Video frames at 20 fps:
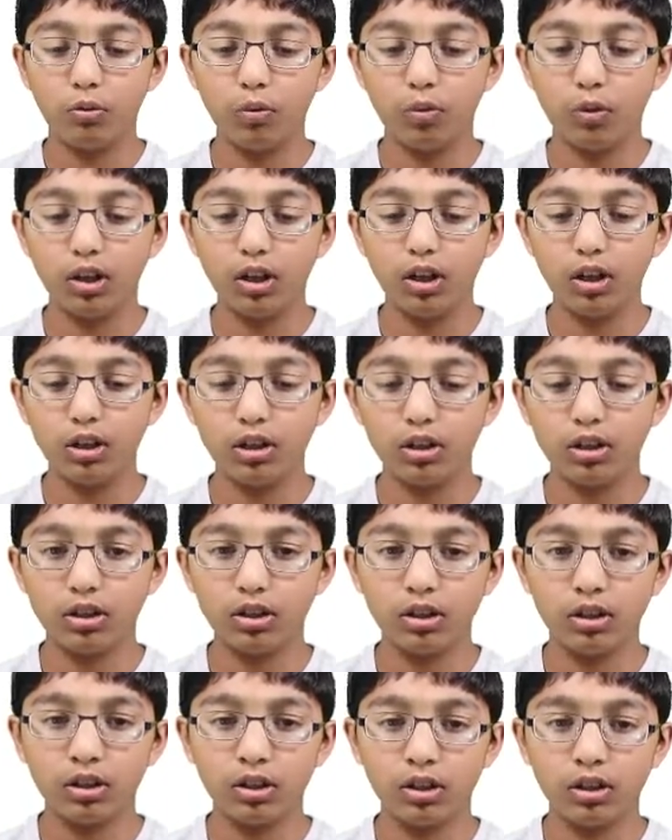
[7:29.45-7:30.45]

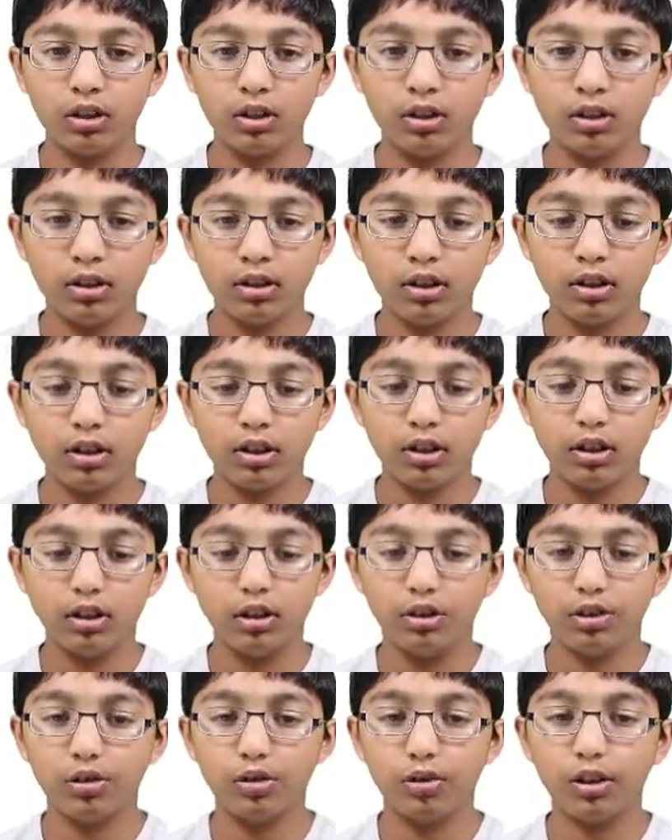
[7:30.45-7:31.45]
white,
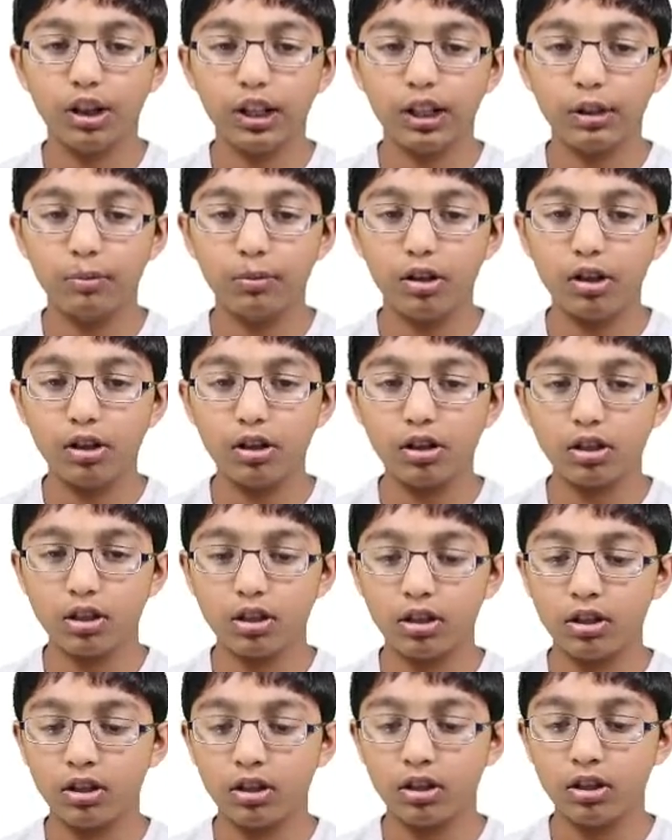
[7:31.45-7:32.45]
close quotation
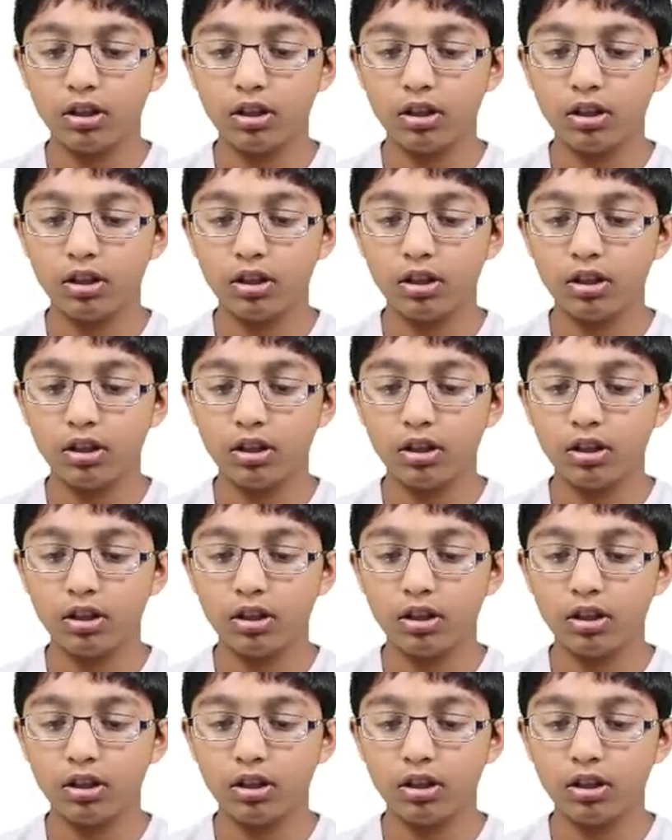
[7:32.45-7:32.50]
marks,